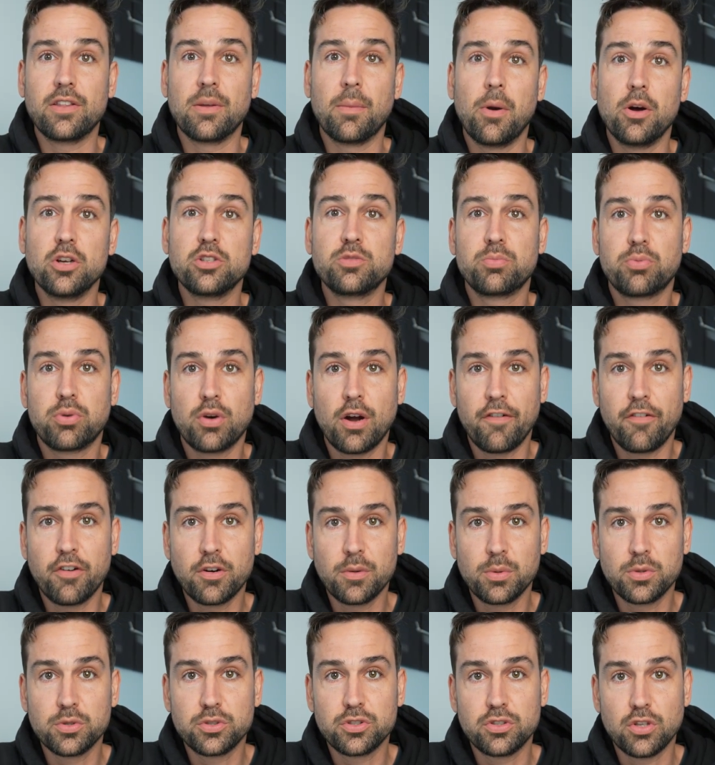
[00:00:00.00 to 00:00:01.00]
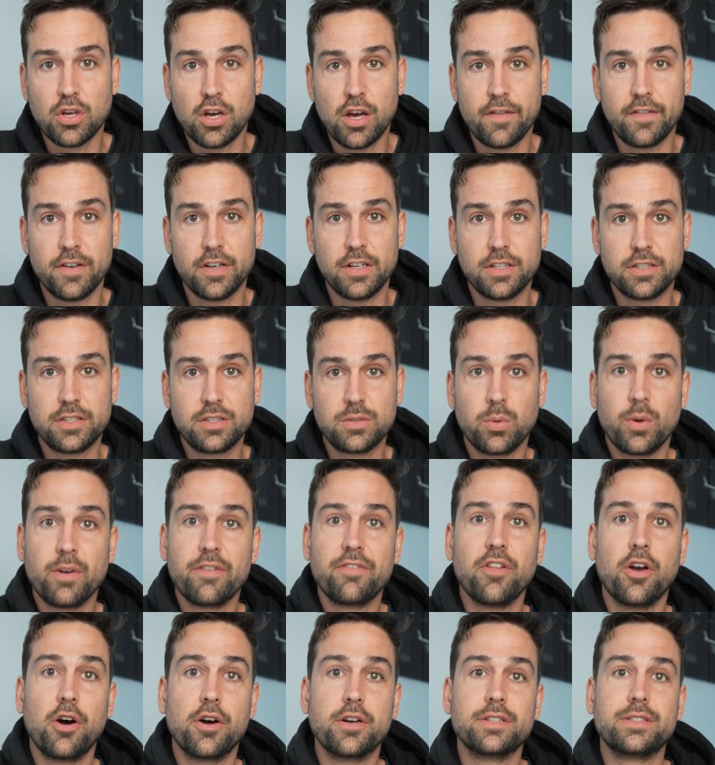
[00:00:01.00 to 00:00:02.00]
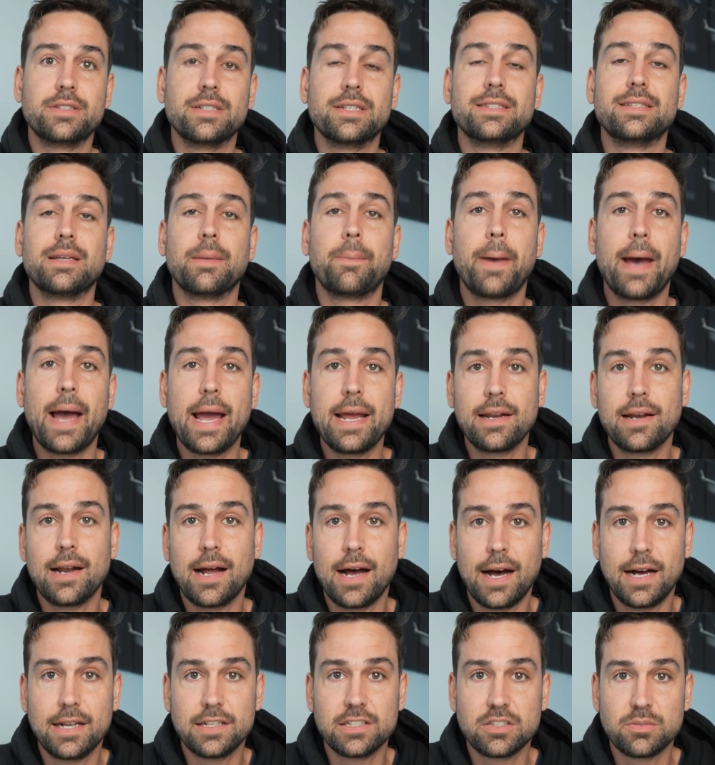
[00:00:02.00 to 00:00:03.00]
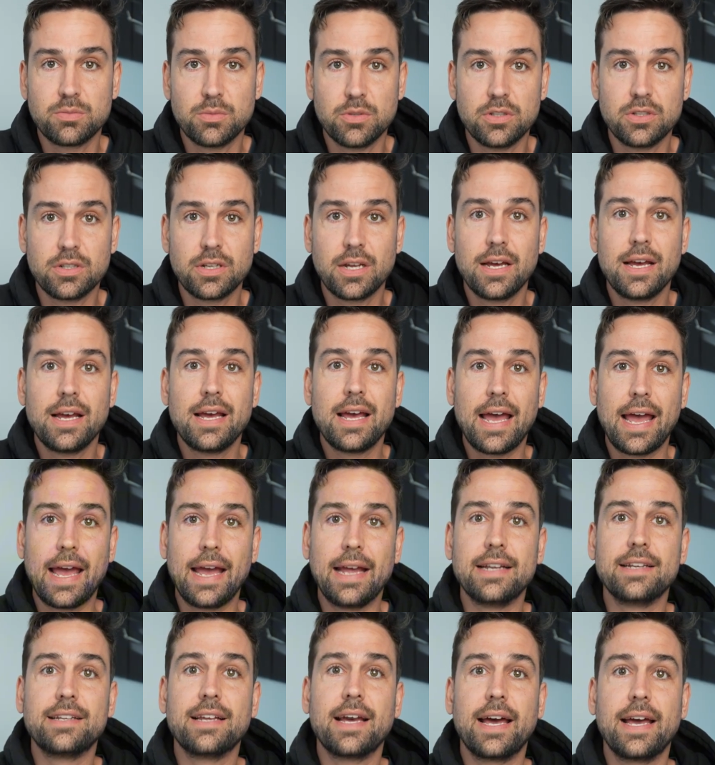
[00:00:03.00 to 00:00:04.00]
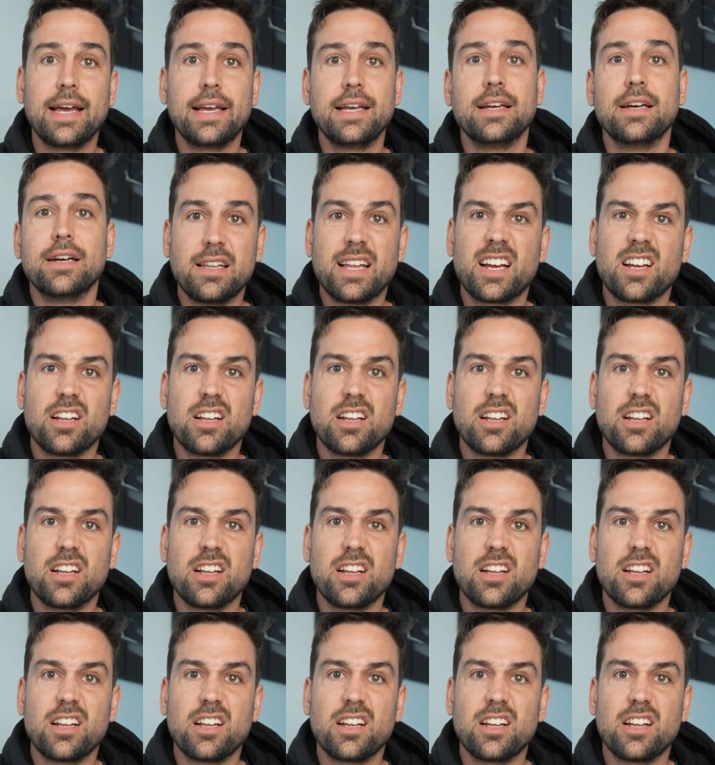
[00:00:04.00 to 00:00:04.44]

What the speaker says: The most profitable service we've noticed is a paint enhancement and a